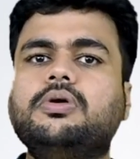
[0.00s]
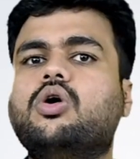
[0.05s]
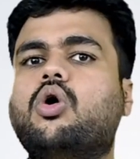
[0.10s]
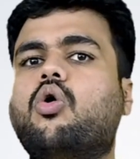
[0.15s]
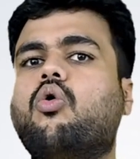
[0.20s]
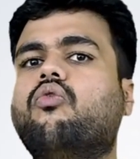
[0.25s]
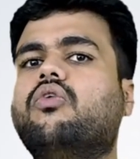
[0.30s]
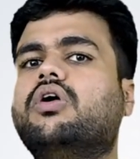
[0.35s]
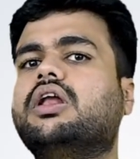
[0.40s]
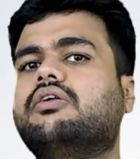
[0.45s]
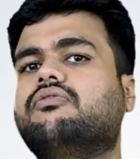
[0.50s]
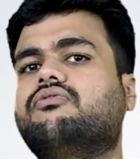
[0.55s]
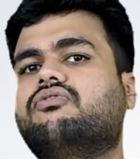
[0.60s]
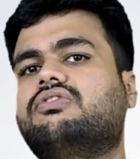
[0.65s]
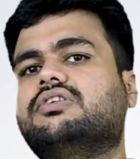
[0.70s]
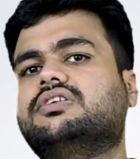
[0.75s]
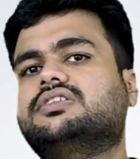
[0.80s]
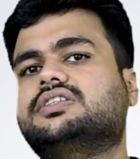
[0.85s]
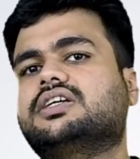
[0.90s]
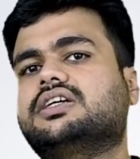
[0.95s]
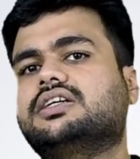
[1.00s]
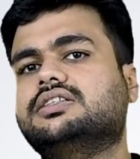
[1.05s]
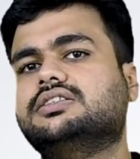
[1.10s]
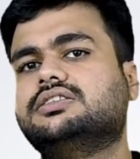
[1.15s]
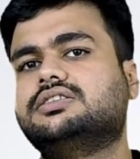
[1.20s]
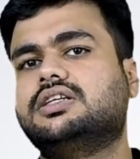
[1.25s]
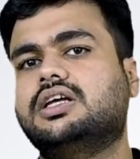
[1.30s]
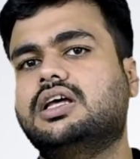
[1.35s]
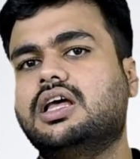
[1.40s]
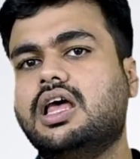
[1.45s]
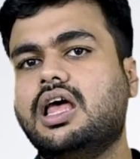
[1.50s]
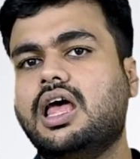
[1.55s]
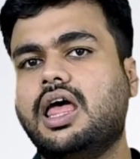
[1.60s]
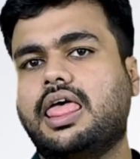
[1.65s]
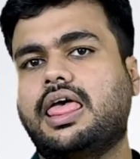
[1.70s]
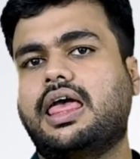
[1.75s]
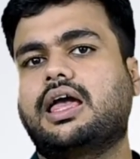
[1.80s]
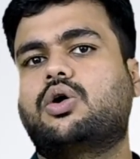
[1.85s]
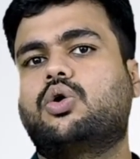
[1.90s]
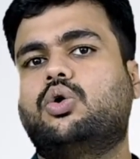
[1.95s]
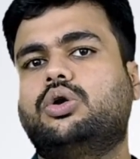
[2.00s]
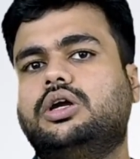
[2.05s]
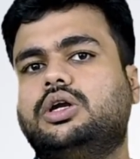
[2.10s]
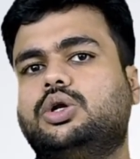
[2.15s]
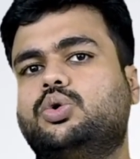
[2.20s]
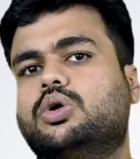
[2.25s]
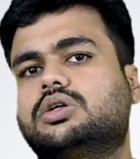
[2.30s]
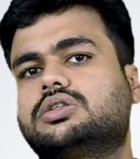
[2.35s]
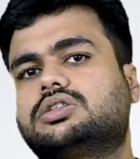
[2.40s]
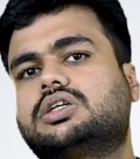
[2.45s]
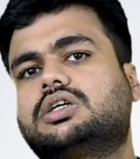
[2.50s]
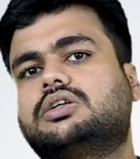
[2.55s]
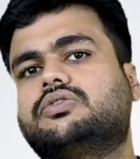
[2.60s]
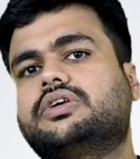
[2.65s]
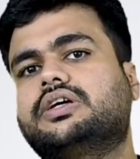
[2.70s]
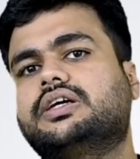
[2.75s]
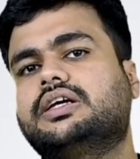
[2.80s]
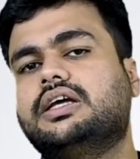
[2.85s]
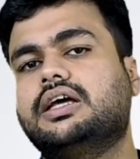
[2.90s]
overemphasized. According to a survey